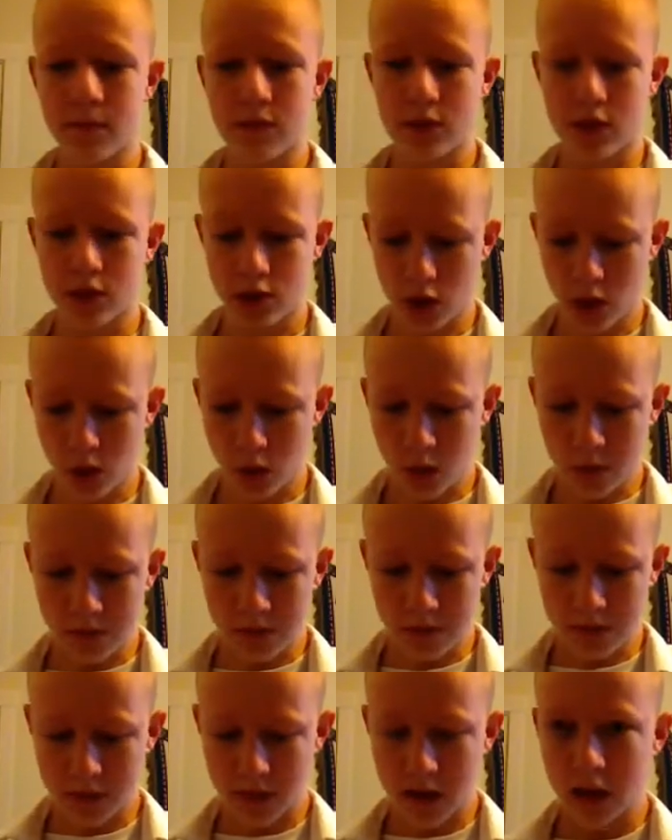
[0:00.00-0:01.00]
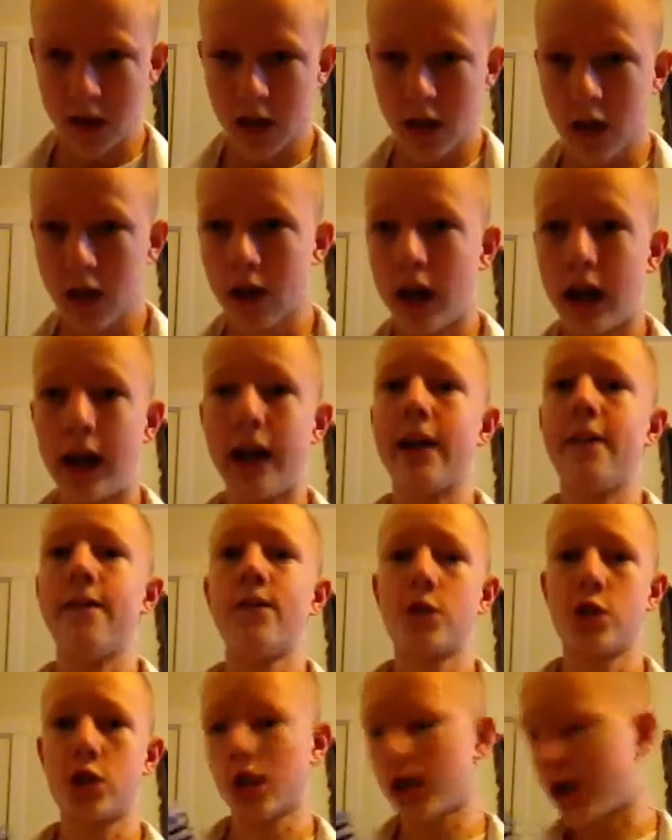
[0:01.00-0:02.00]
so I
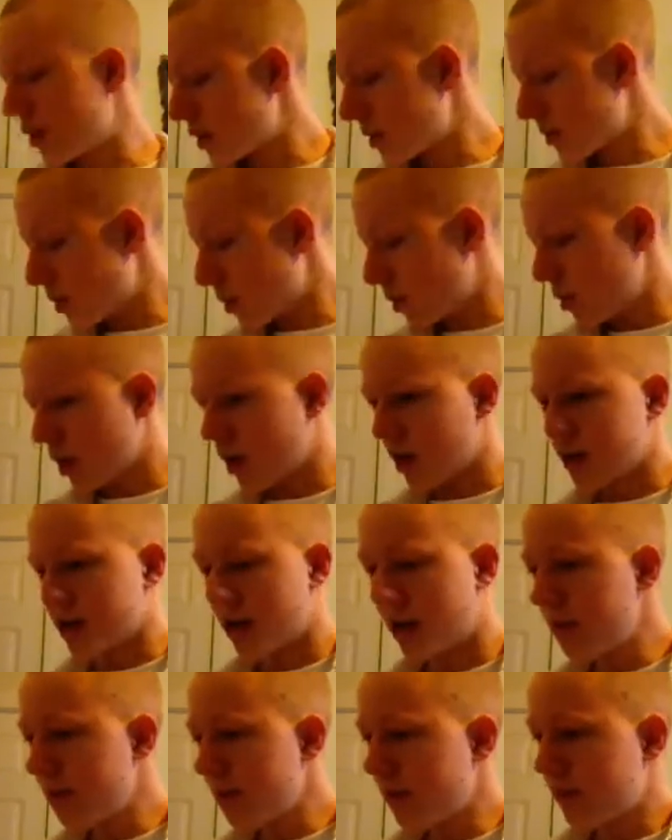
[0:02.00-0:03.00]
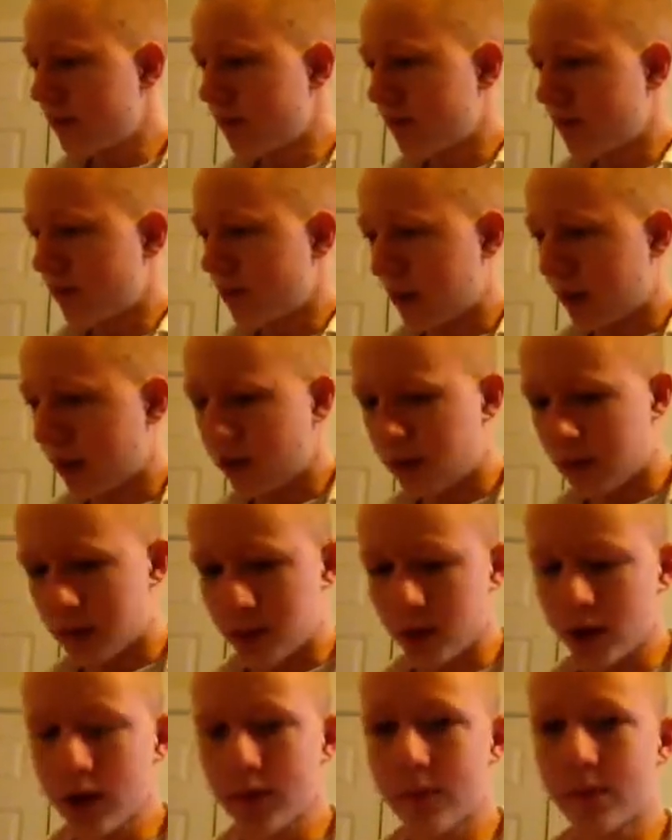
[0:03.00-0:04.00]
officially got the prologue done for my for my
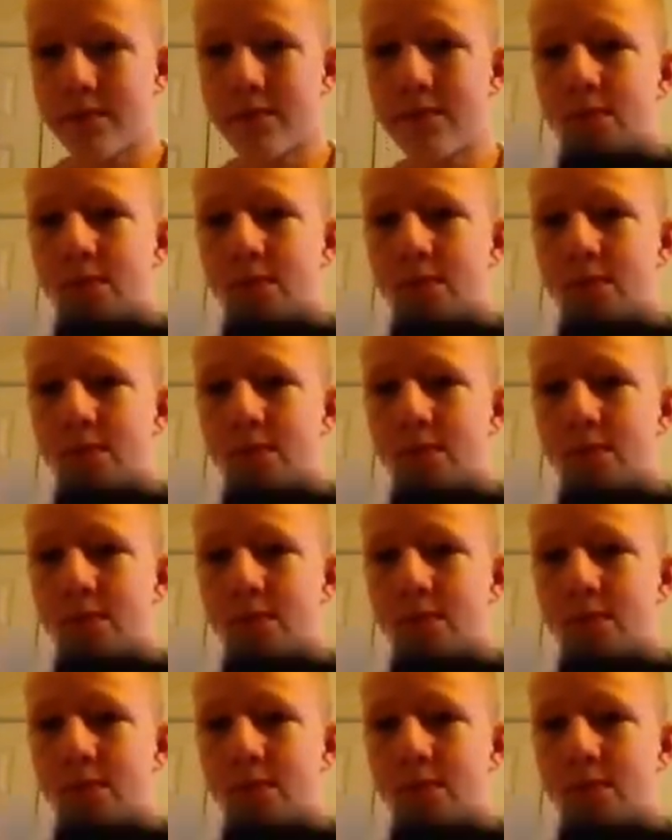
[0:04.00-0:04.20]
book.